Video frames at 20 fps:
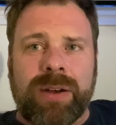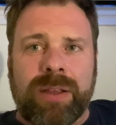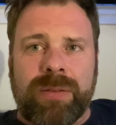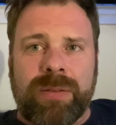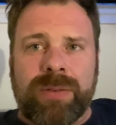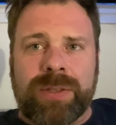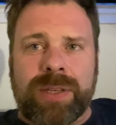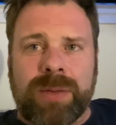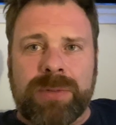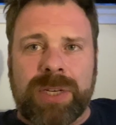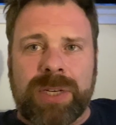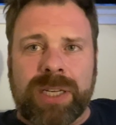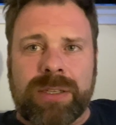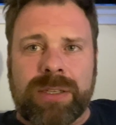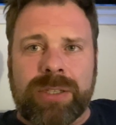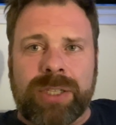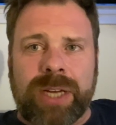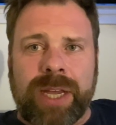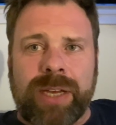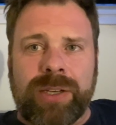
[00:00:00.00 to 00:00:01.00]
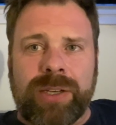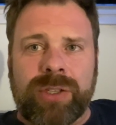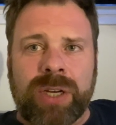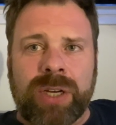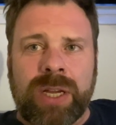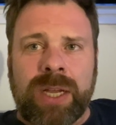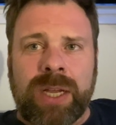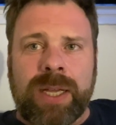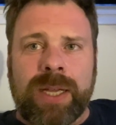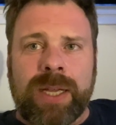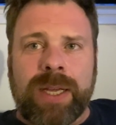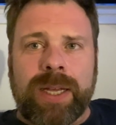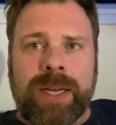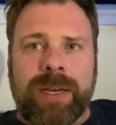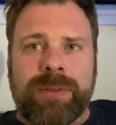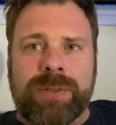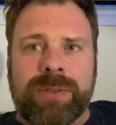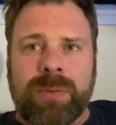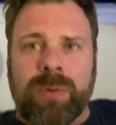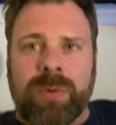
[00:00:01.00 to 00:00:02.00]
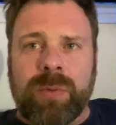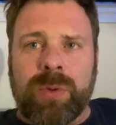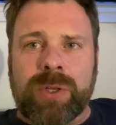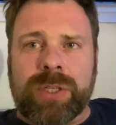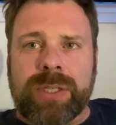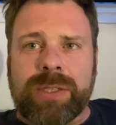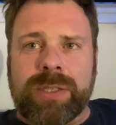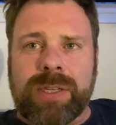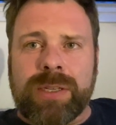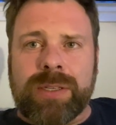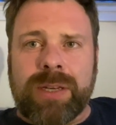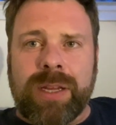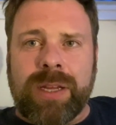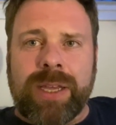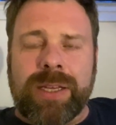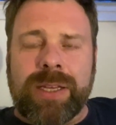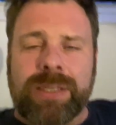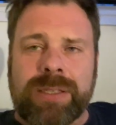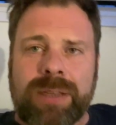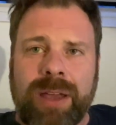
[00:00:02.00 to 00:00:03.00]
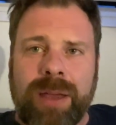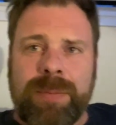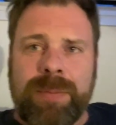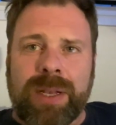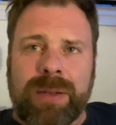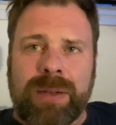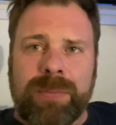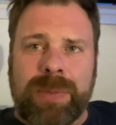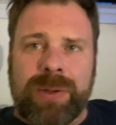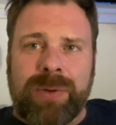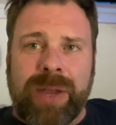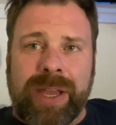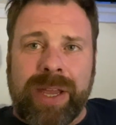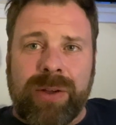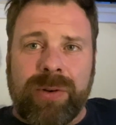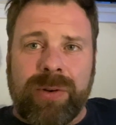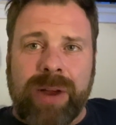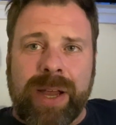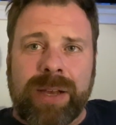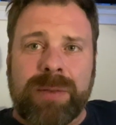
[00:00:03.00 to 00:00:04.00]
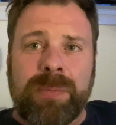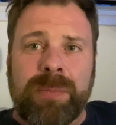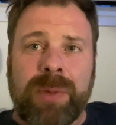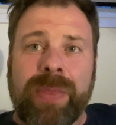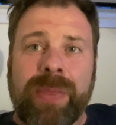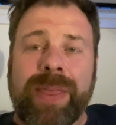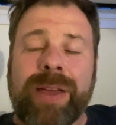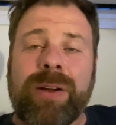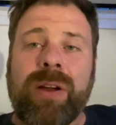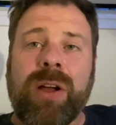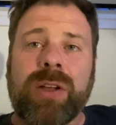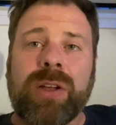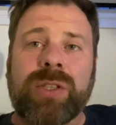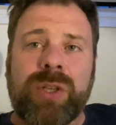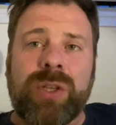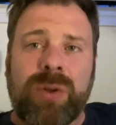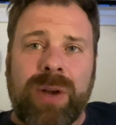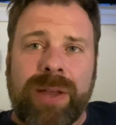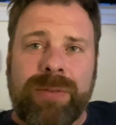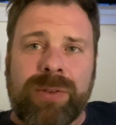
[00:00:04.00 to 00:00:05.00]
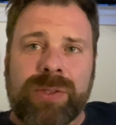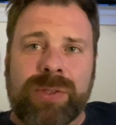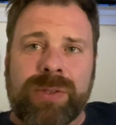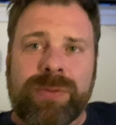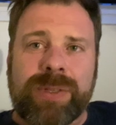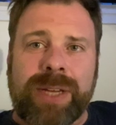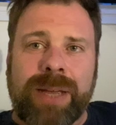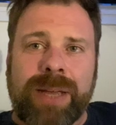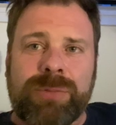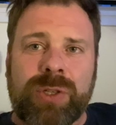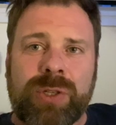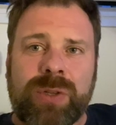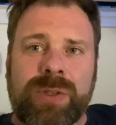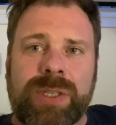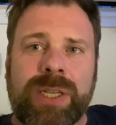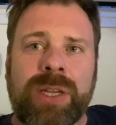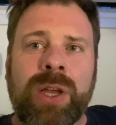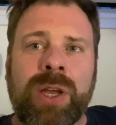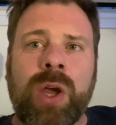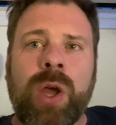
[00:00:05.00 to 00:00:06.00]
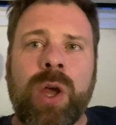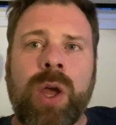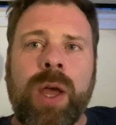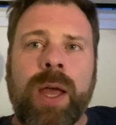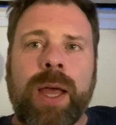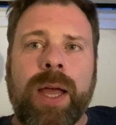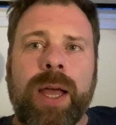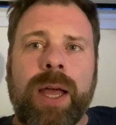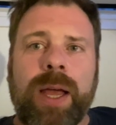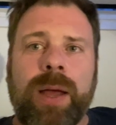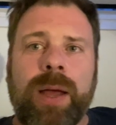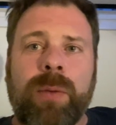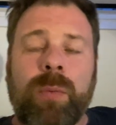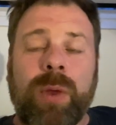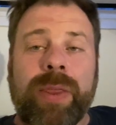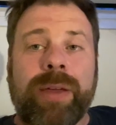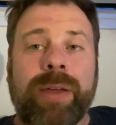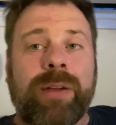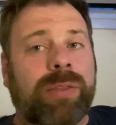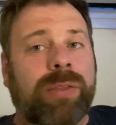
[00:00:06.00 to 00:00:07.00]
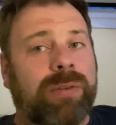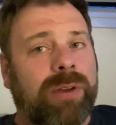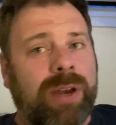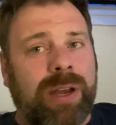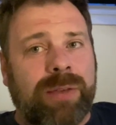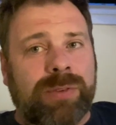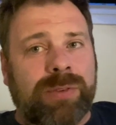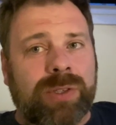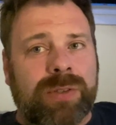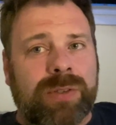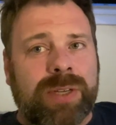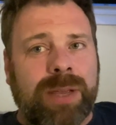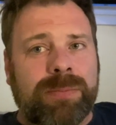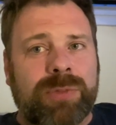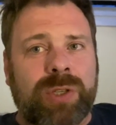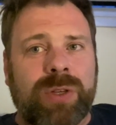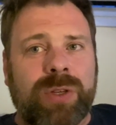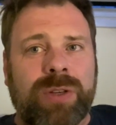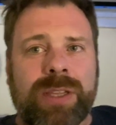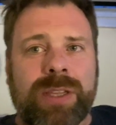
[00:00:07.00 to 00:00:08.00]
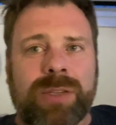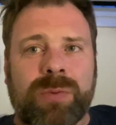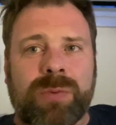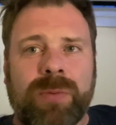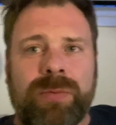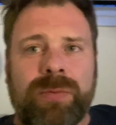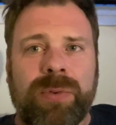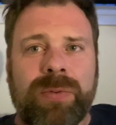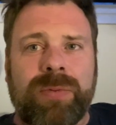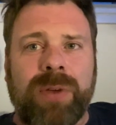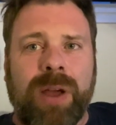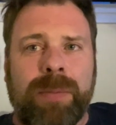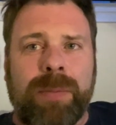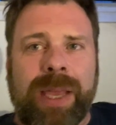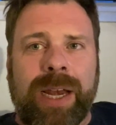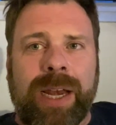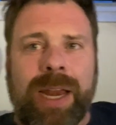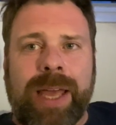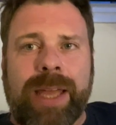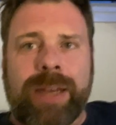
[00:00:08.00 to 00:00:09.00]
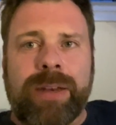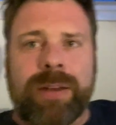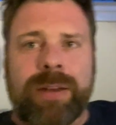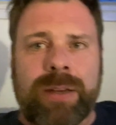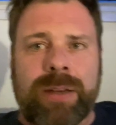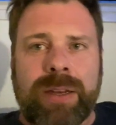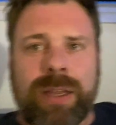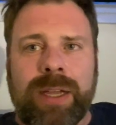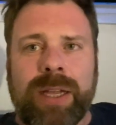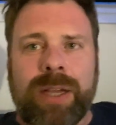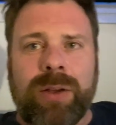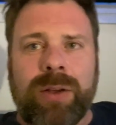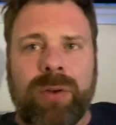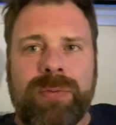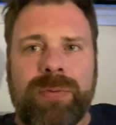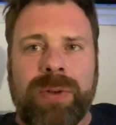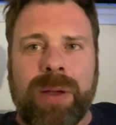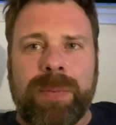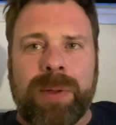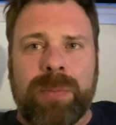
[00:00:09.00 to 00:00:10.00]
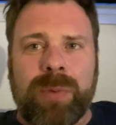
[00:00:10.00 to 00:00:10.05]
subject to change. And if someone watches this in a year's time, it'll be incorrect. But there are 2 levels of stamp duty. Well, there are 3 levels of stamp duty. There's one for farming land or farming